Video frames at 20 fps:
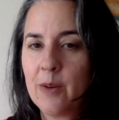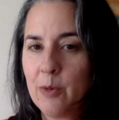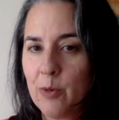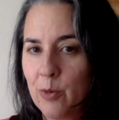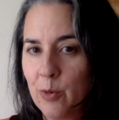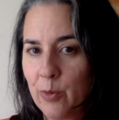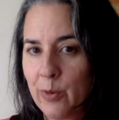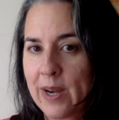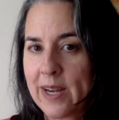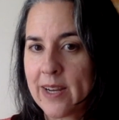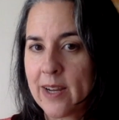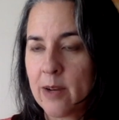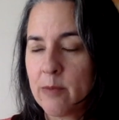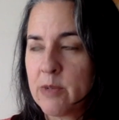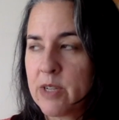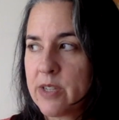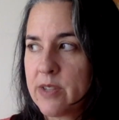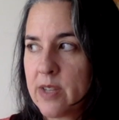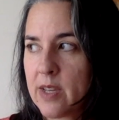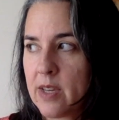well, right now I'm
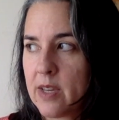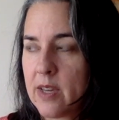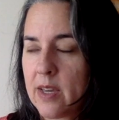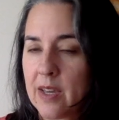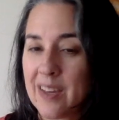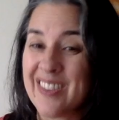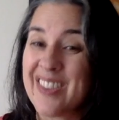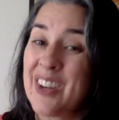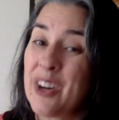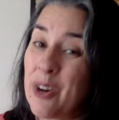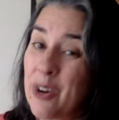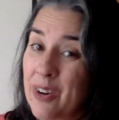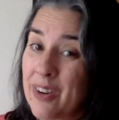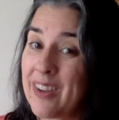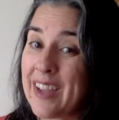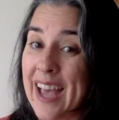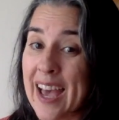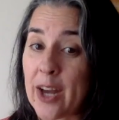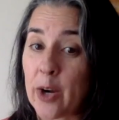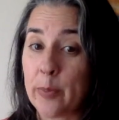just thinking, there are
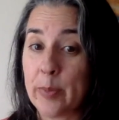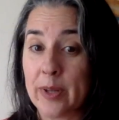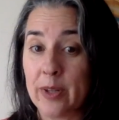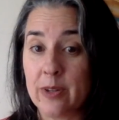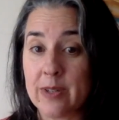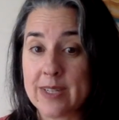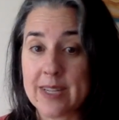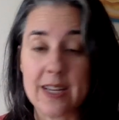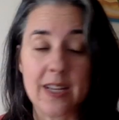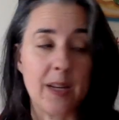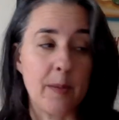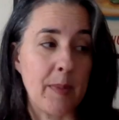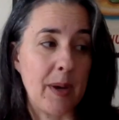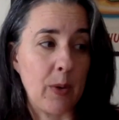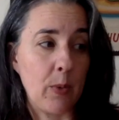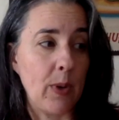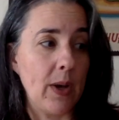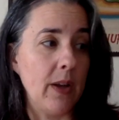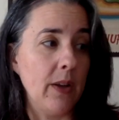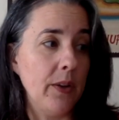caterpillars eating my
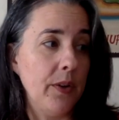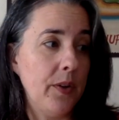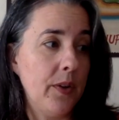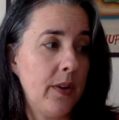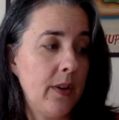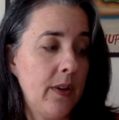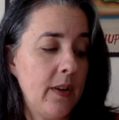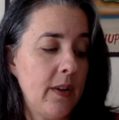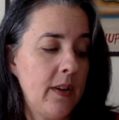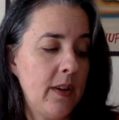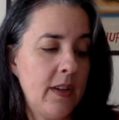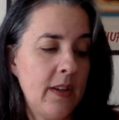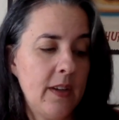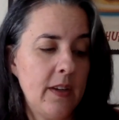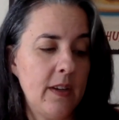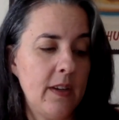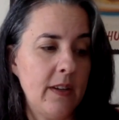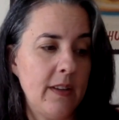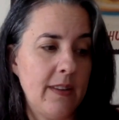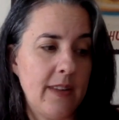weld.
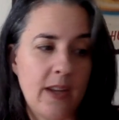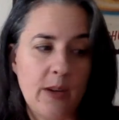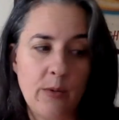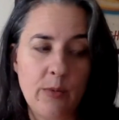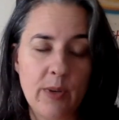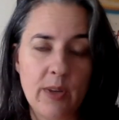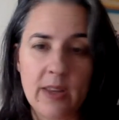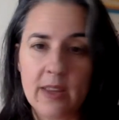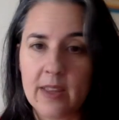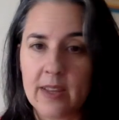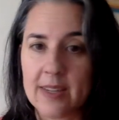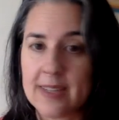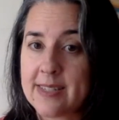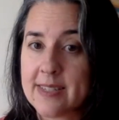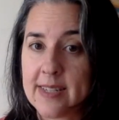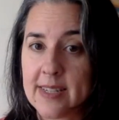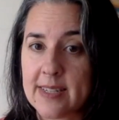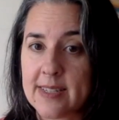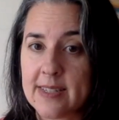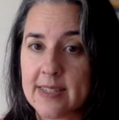They really think it's
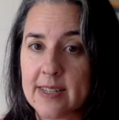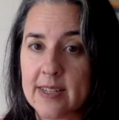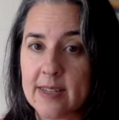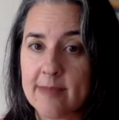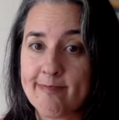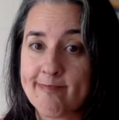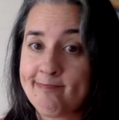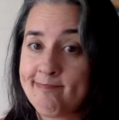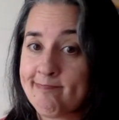tasty.